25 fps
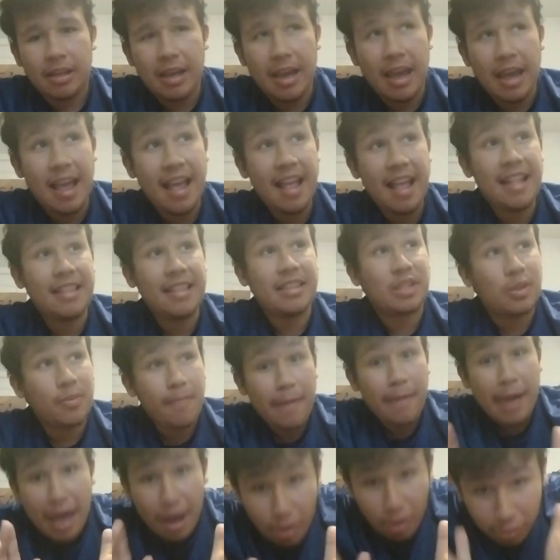And
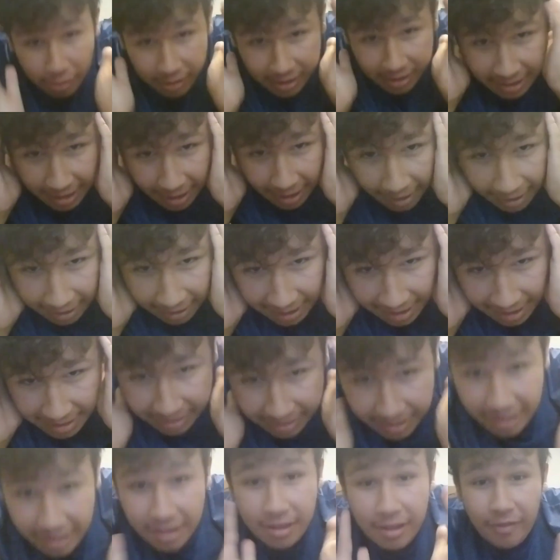Smaug dies
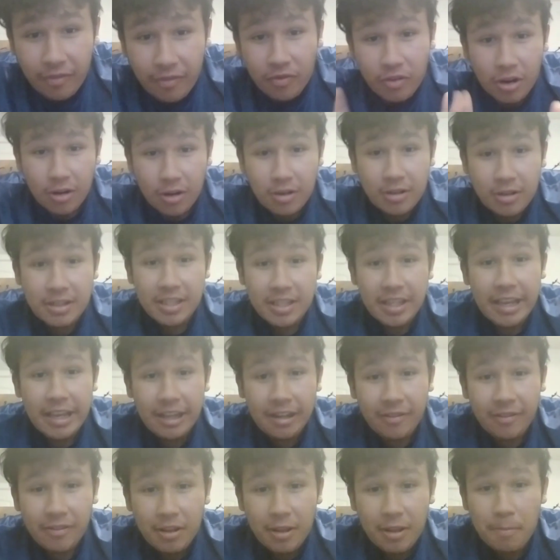in the first scene
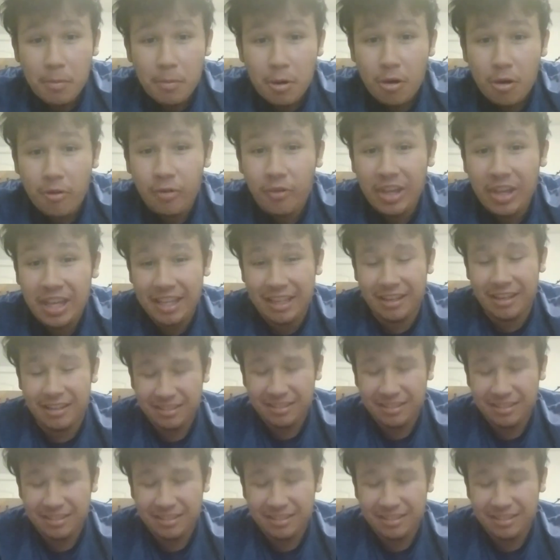of the movie.